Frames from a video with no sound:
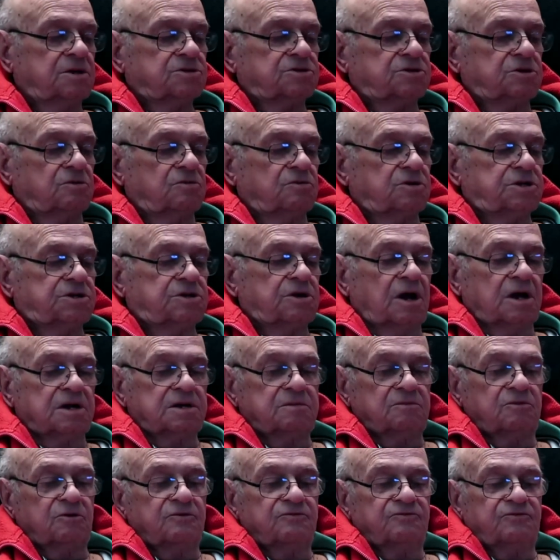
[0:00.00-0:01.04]
So we
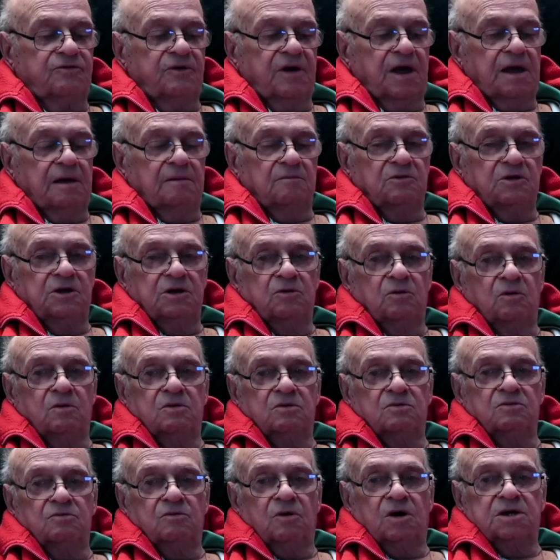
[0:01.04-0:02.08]
talked about family,
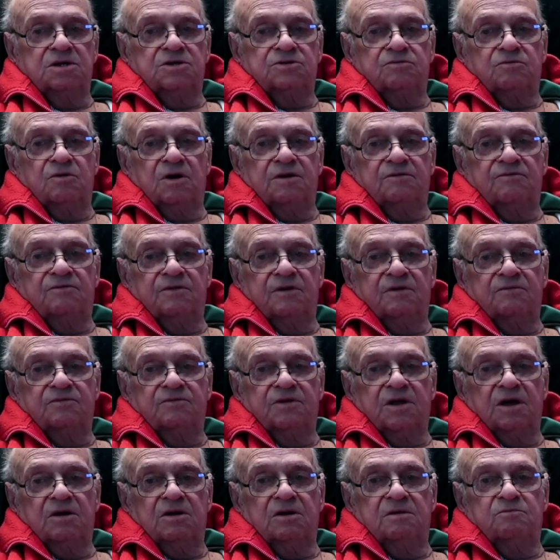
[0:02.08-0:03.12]
why his wife lived
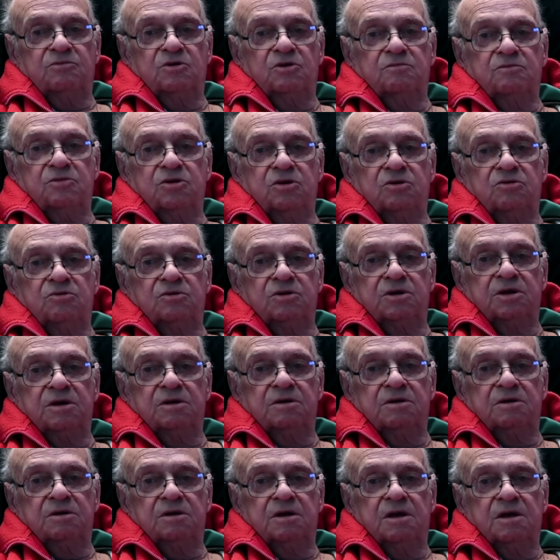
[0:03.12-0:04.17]
down in
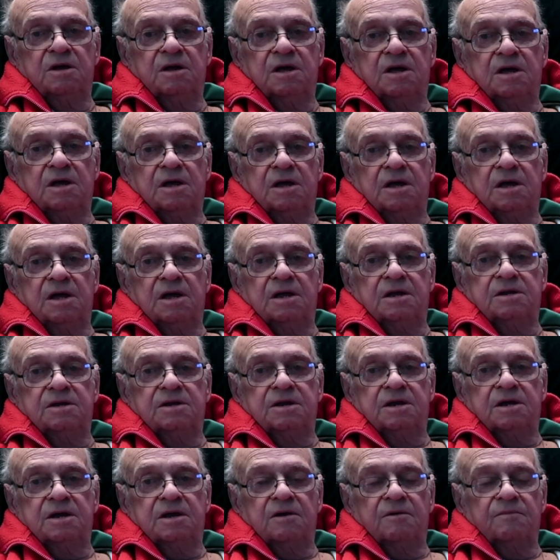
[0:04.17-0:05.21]
Bermuda,
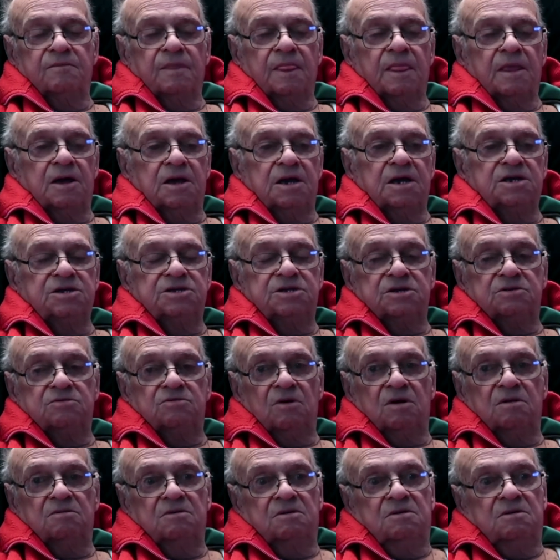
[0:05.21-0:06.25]
and he says,
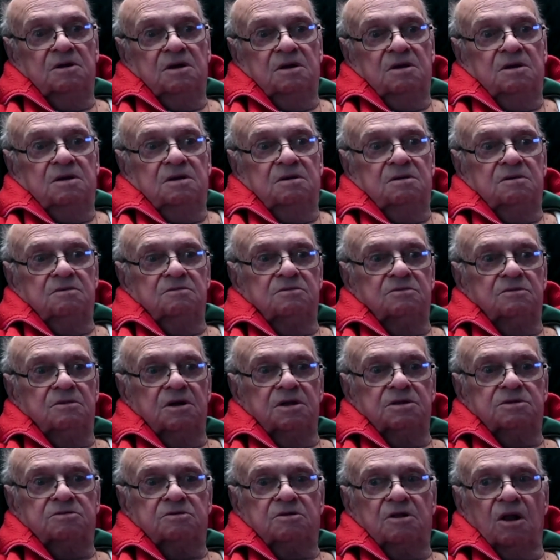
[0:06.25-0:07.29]
well,
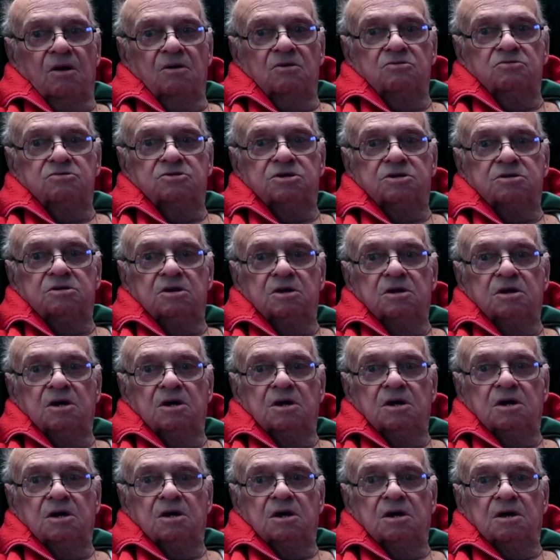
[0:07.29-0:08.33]
it's close.
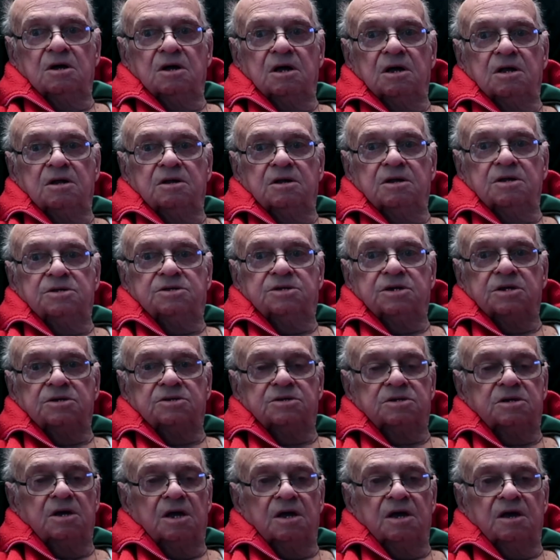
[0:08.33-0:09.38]
And he
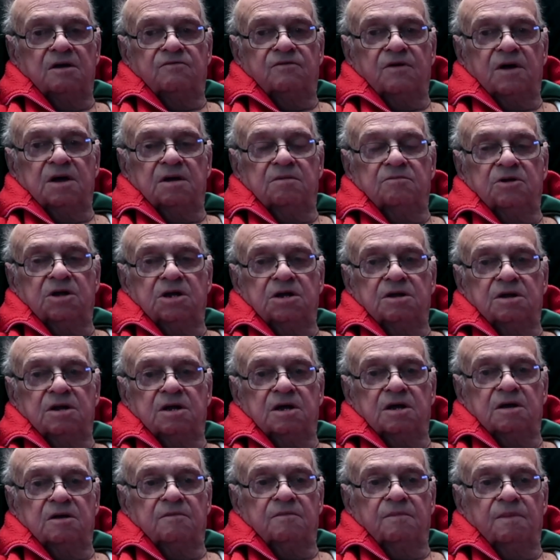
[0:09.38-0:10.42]
says, if I'm
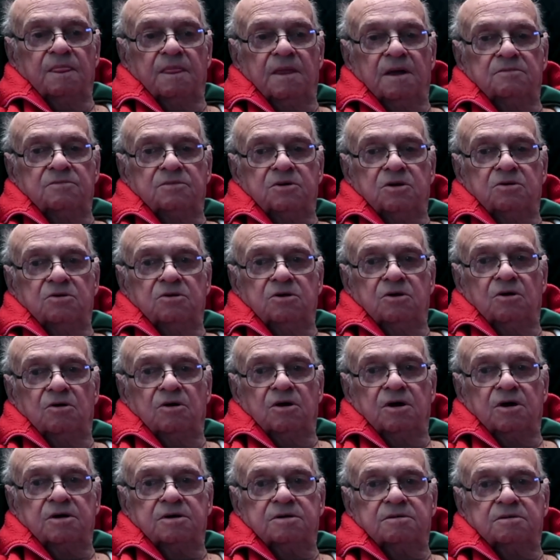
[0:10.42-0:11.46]
in New
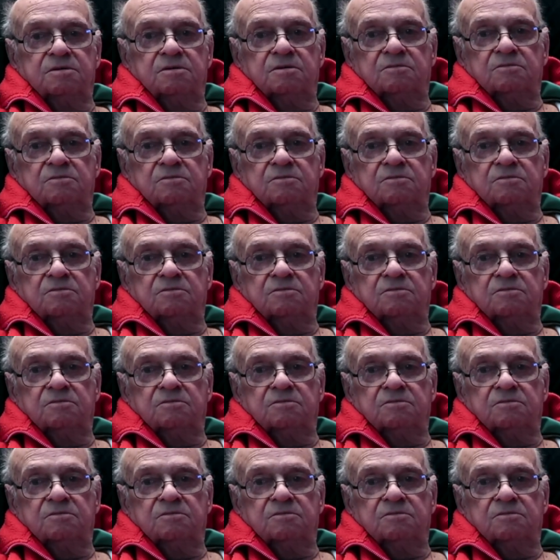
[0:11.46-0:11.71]
York,